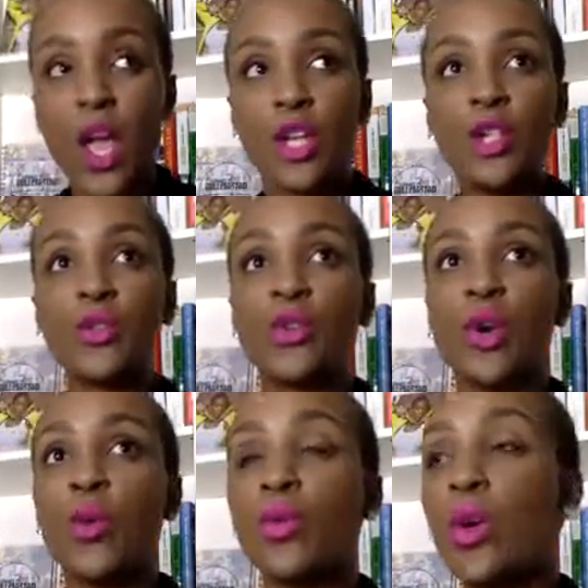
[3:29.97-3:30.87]
you
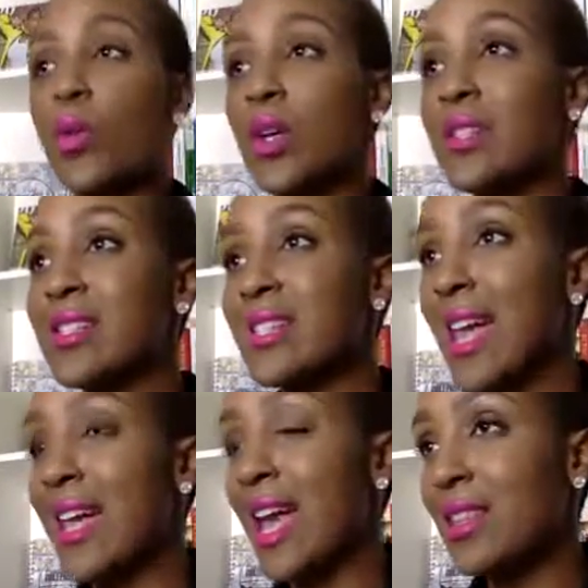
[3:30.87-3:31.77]
don't know what to
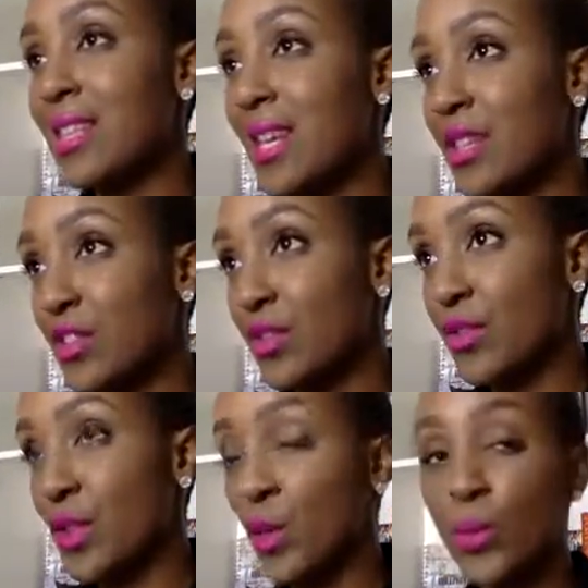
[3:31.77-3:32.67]
say at the
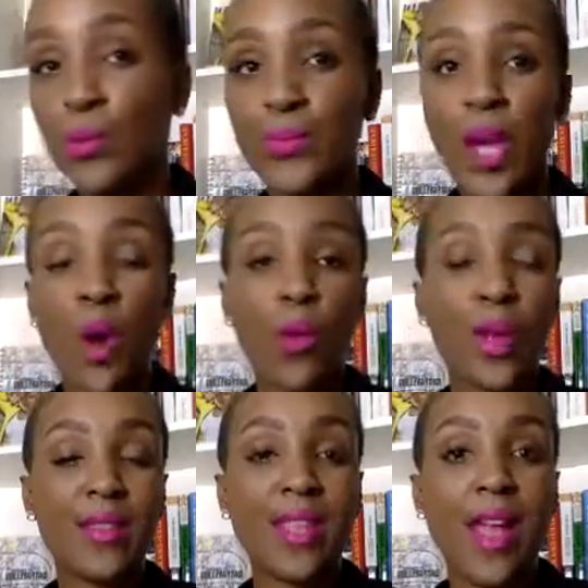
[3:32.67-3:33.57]
interview,
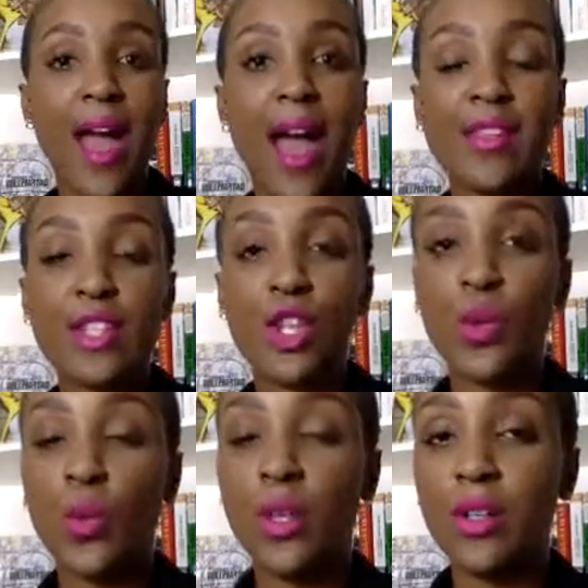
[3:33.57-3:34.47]
when they ask
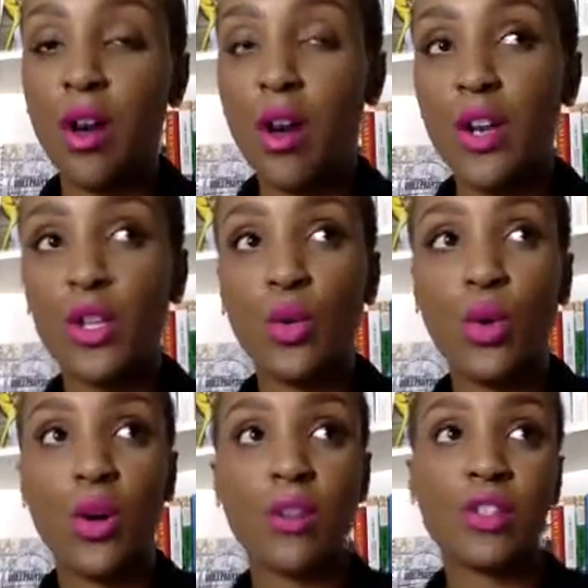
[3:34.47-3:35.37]
you what are
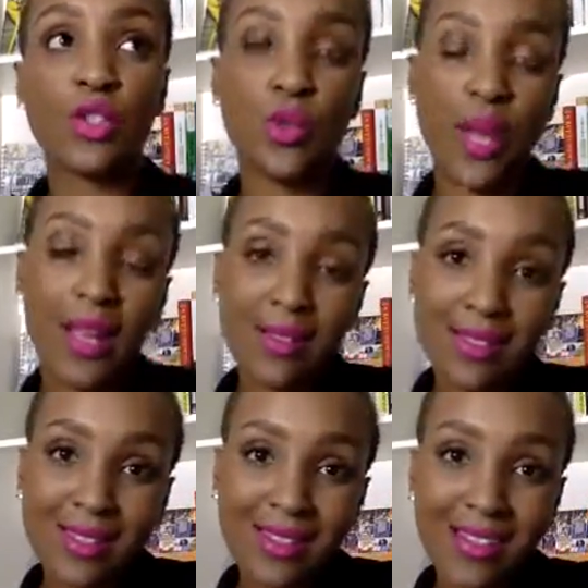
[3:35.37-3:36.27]
your
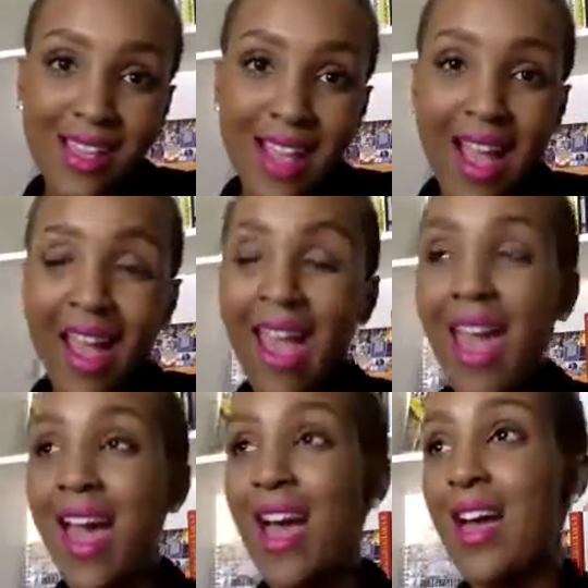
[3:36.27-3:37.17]
strengths
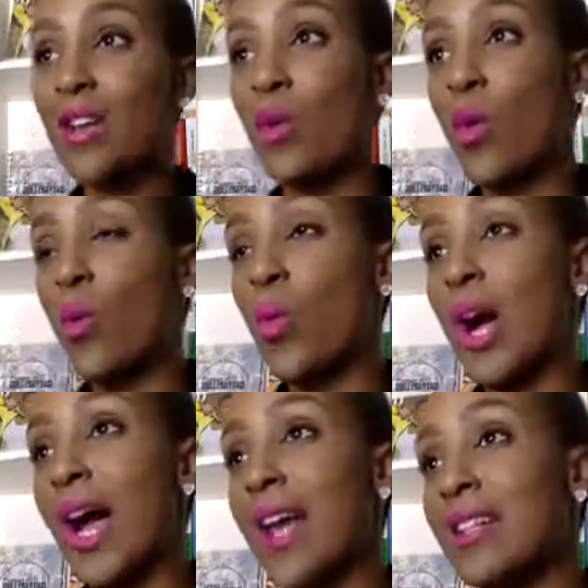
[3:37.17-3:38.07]
and
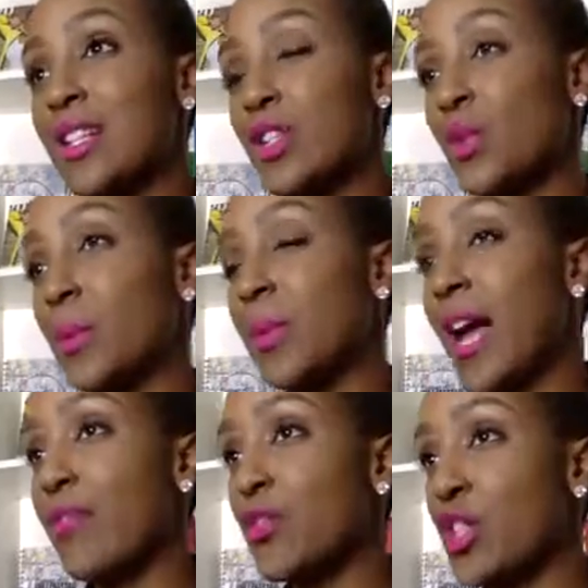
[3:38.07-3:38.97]
why did you
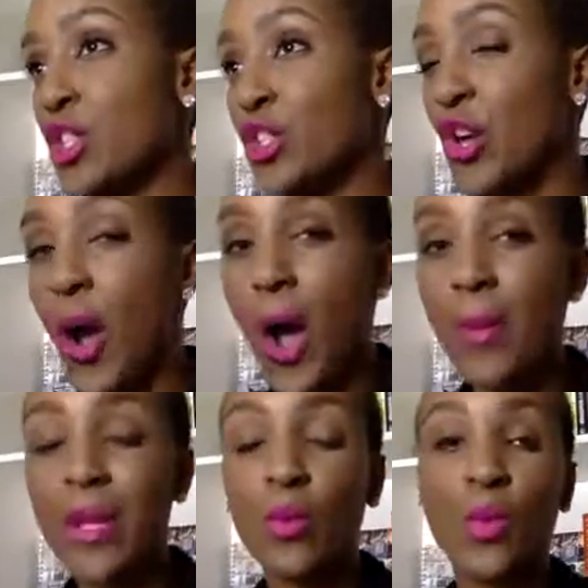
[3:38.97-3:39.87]
apply for this
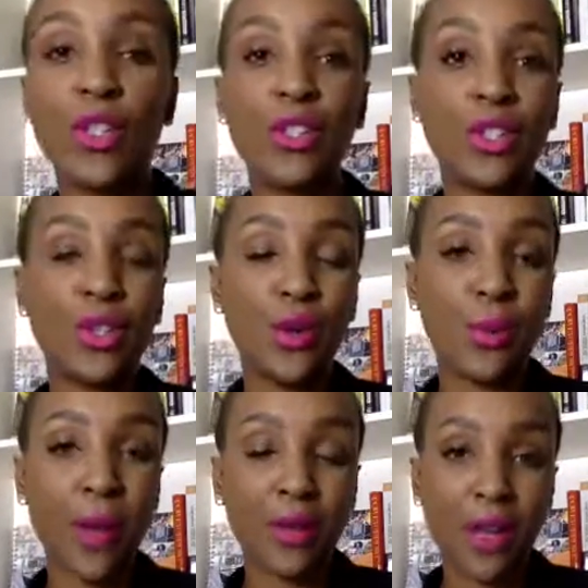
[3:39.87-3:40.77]
job and what do you know
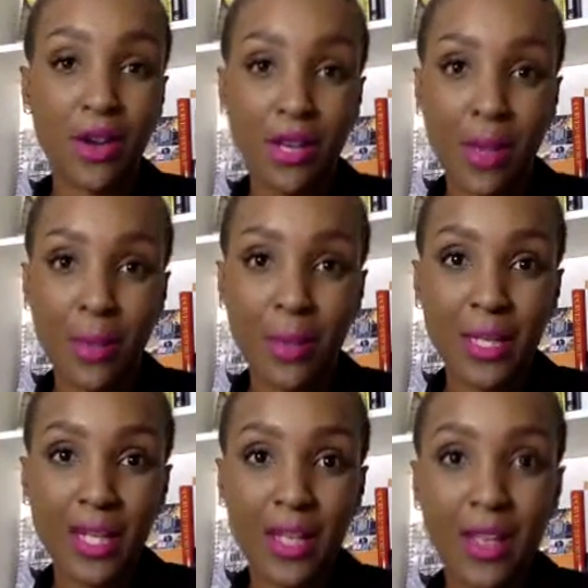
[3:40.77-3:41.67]
about our
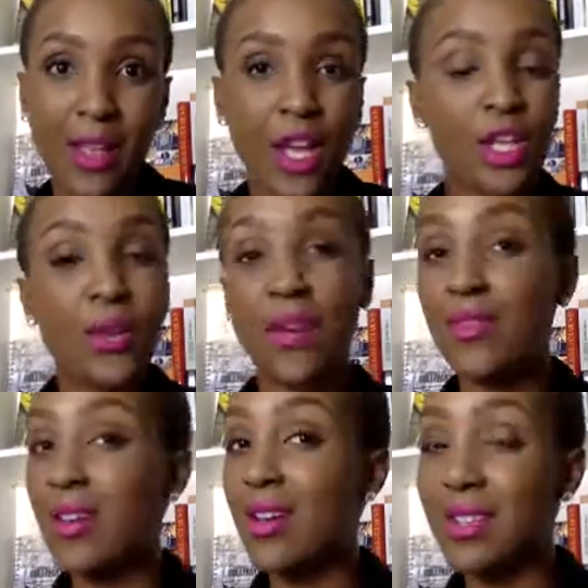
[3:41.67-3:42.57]
company, you have
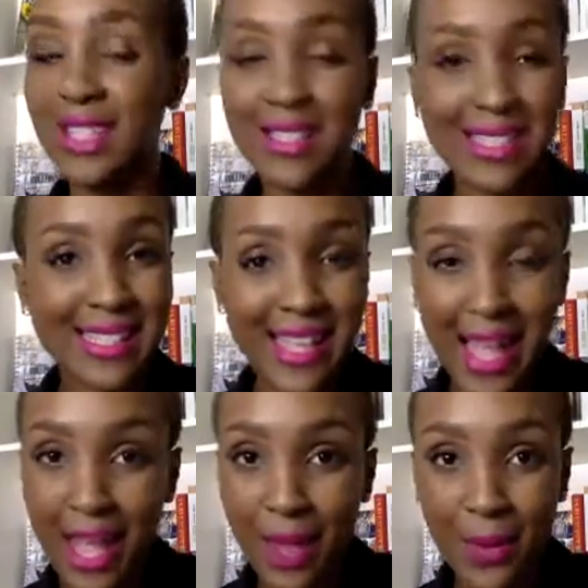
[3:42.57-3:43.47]
nothing to
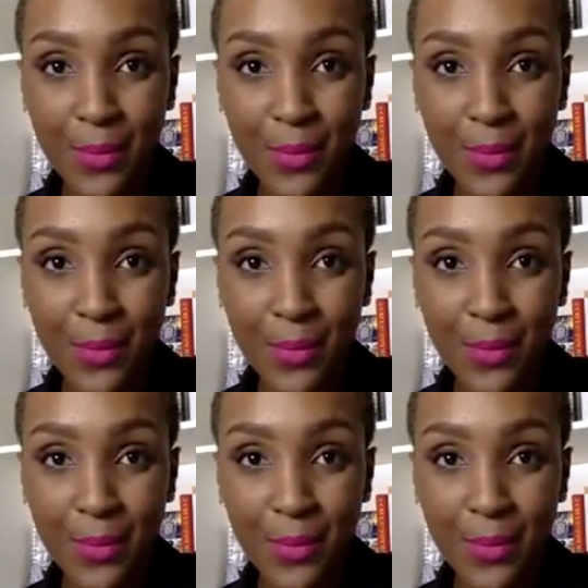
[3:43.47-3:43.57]
say.